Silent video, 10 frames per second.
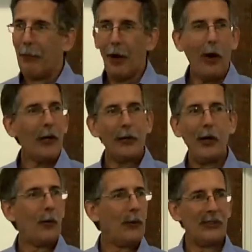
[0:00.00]
But all it
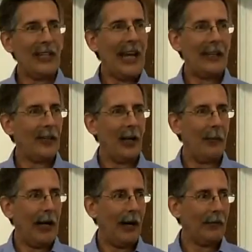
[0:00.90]
took was dad to
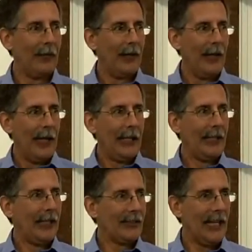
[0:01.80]
come out
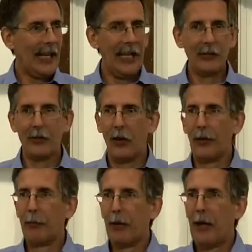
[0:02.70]
and get his hands
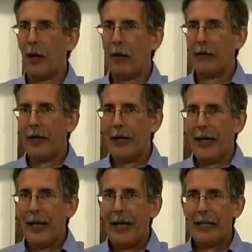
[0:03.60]
on the plow
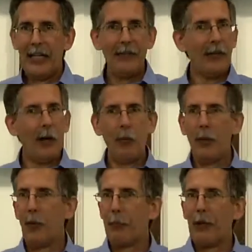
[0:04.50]
and even though
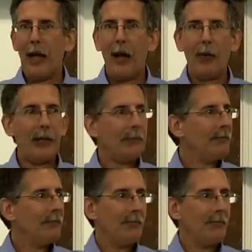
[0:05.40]
we were plowing,